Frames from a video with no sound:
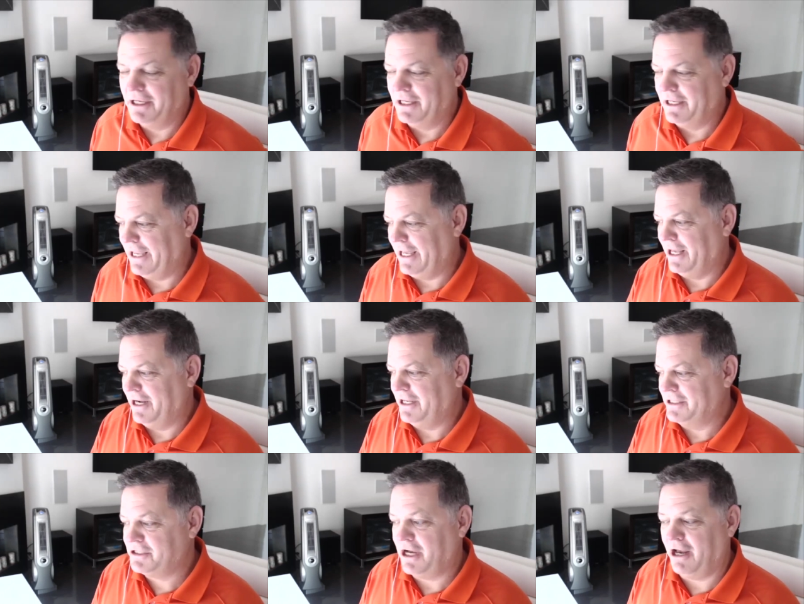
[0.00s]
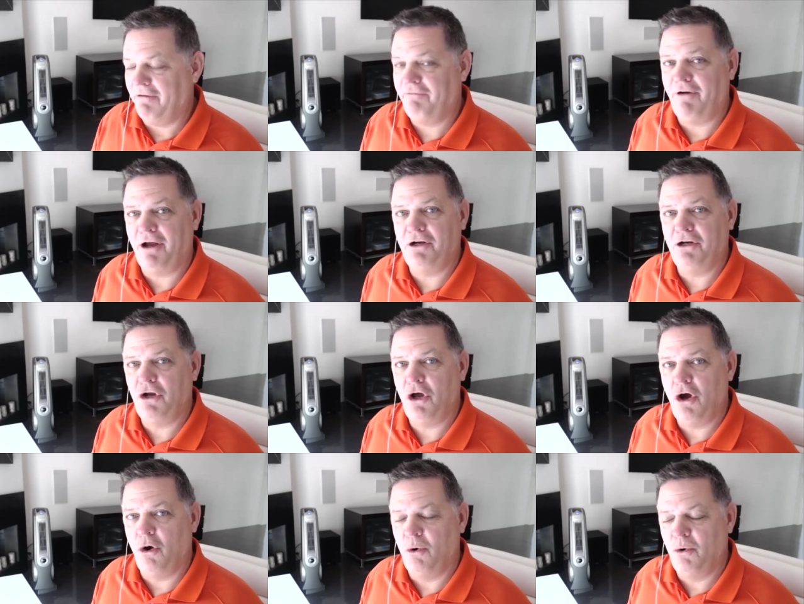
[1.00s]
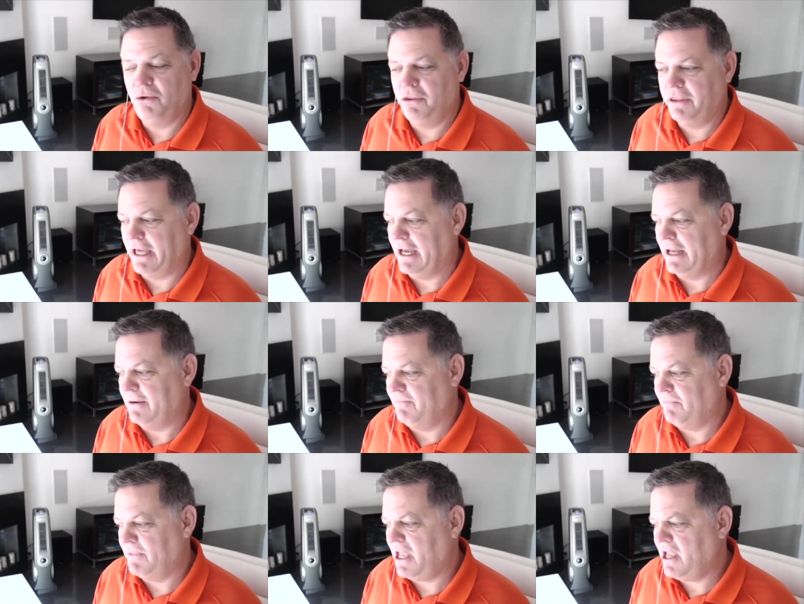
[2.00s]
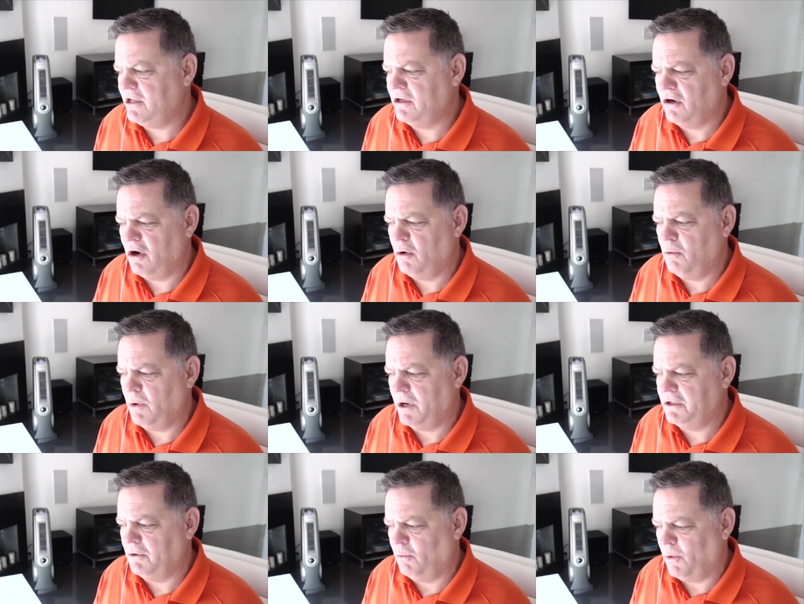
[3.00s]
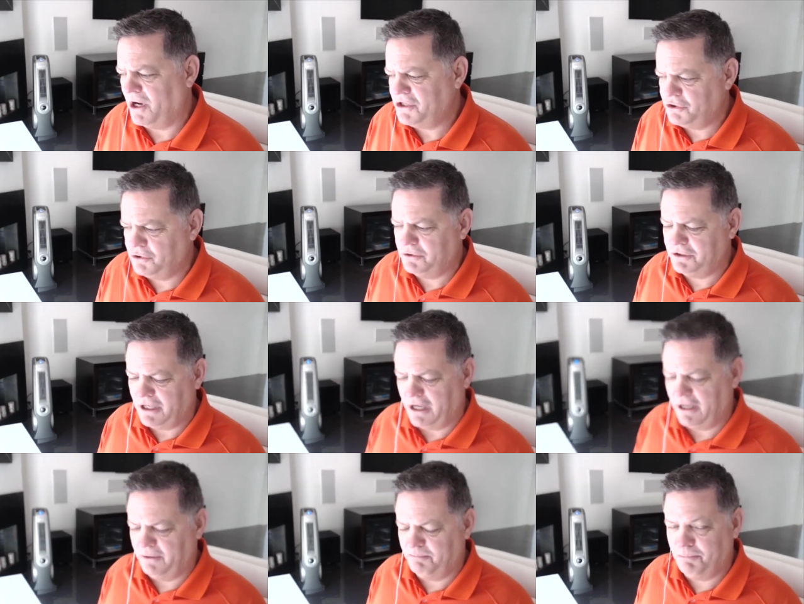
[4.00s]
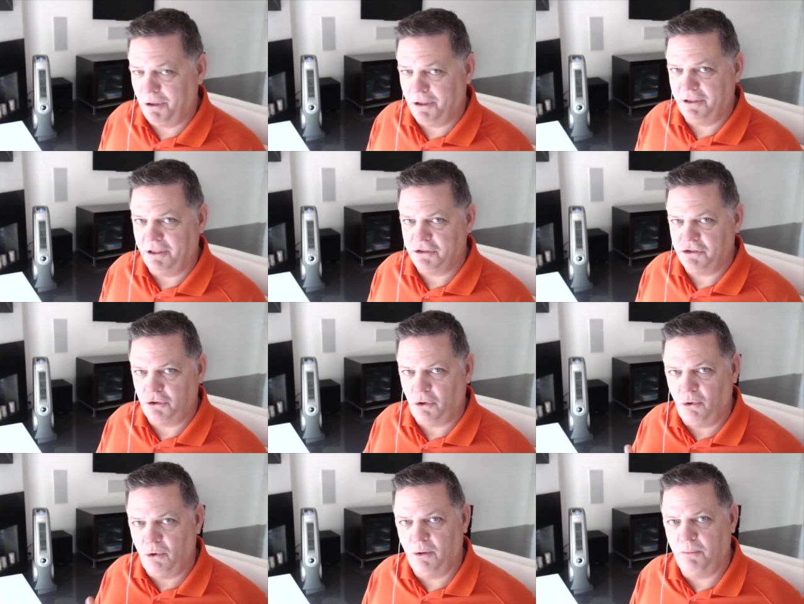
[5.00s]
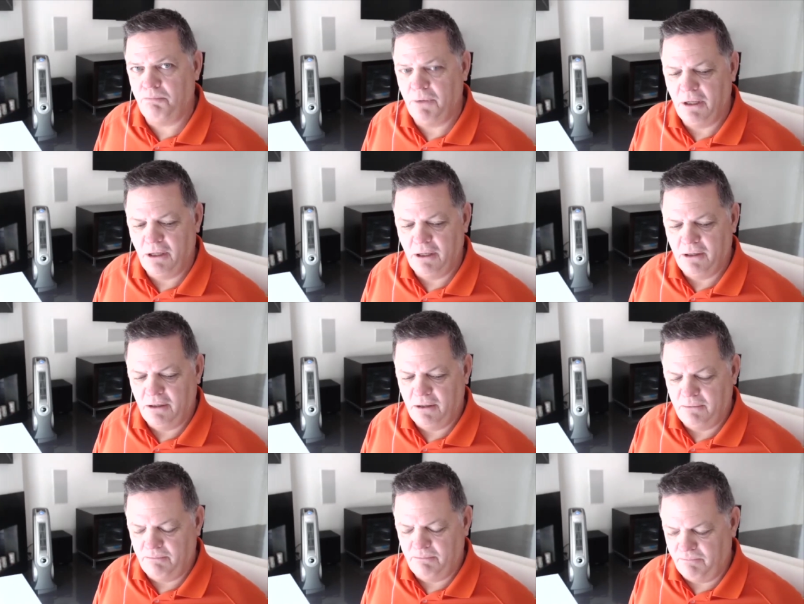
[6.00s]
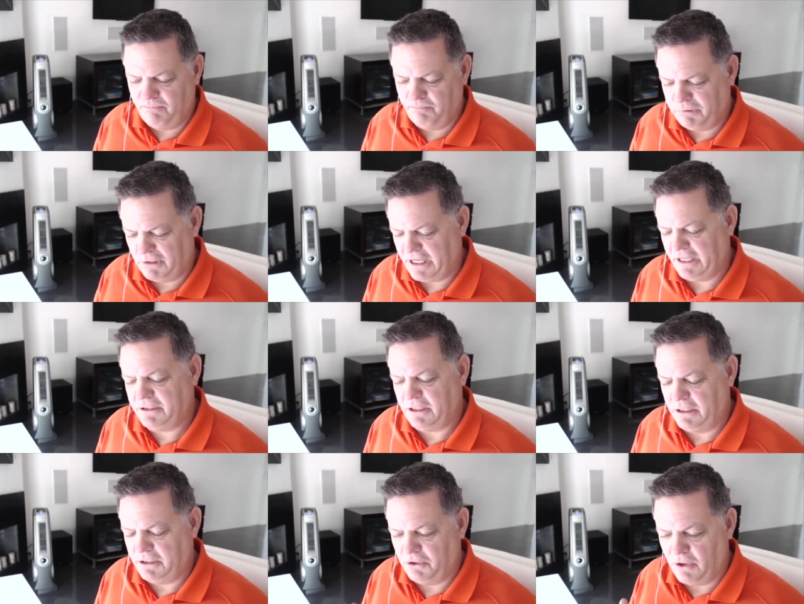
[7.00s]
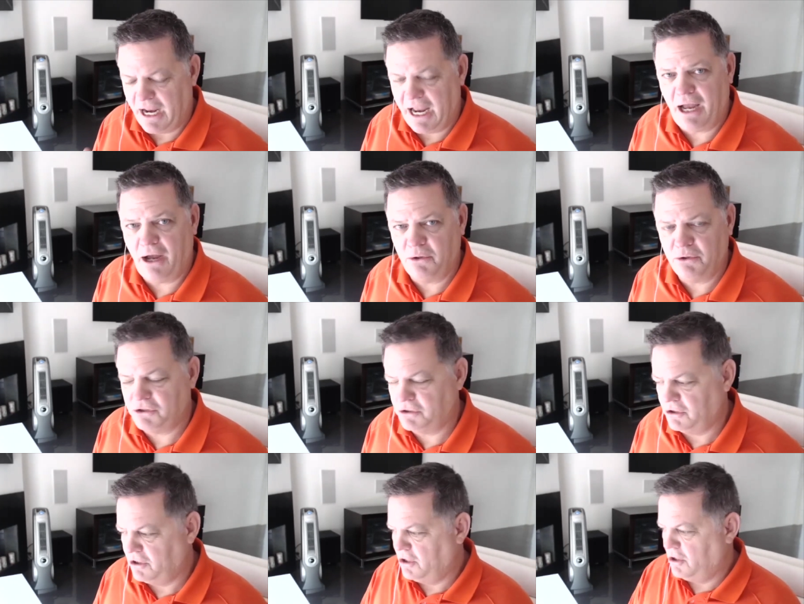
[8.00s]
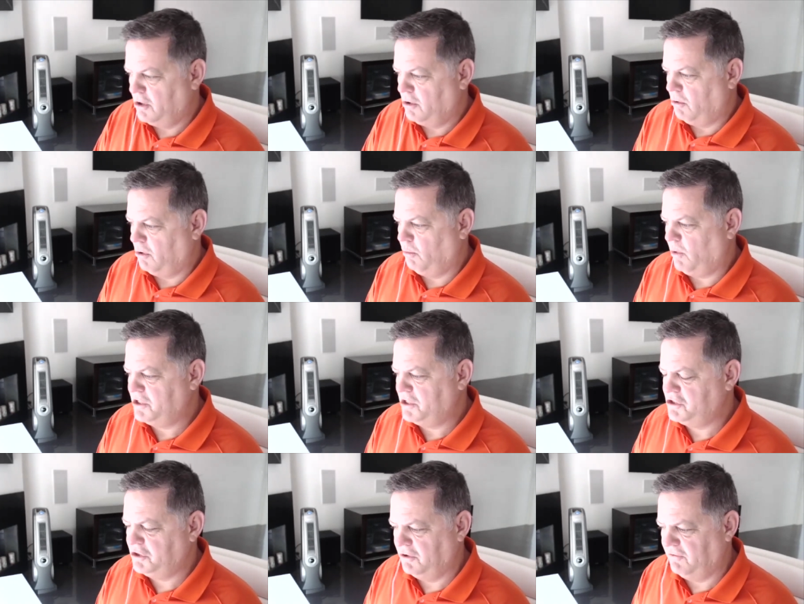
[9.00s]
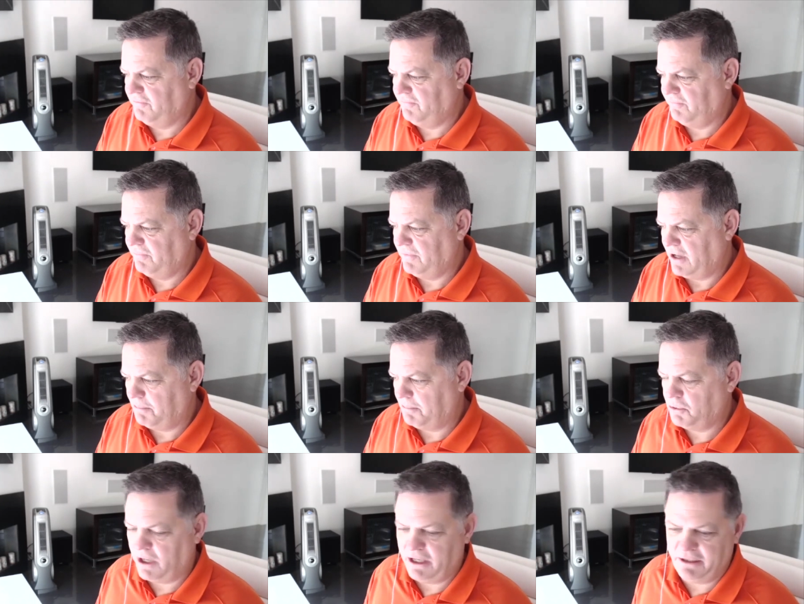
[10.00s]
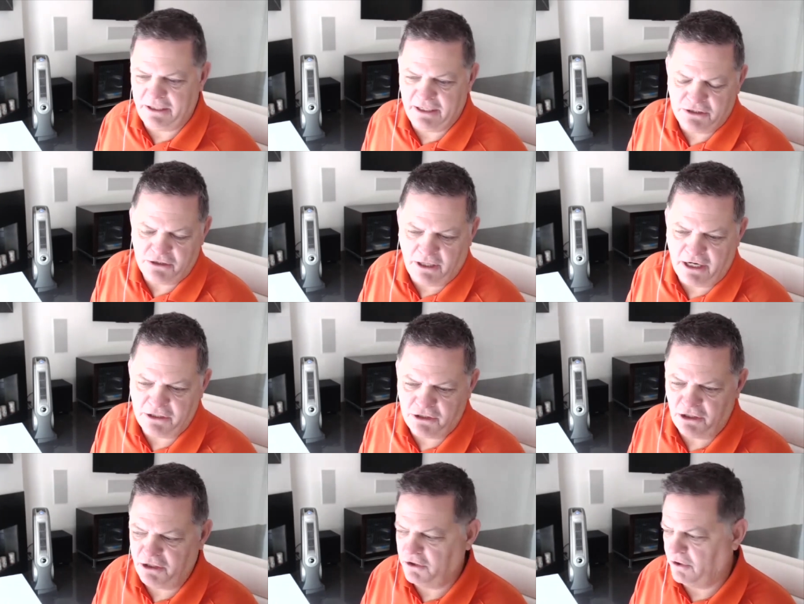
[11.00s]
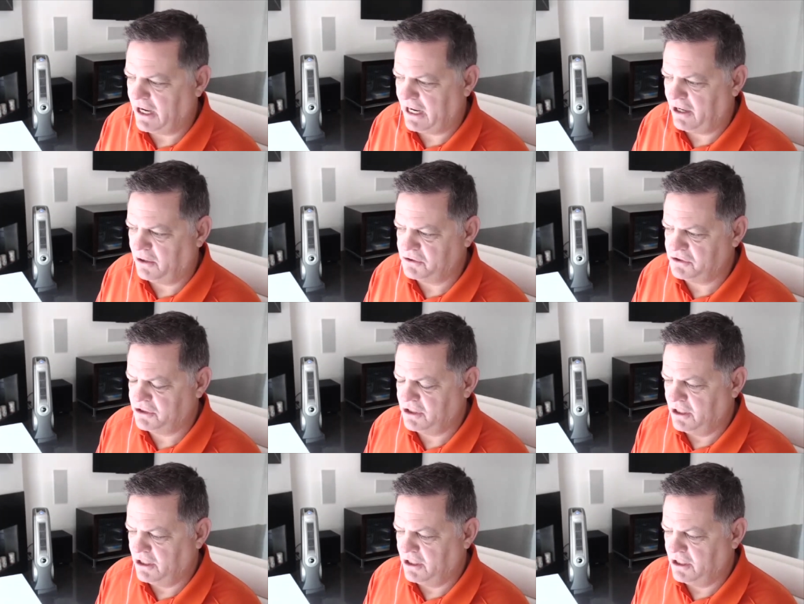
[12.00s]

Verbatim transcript: And it's kind of fun to know that hey, you know, when once you're done putting a solar plant on your house, or once you've upgraded the insulation in your house.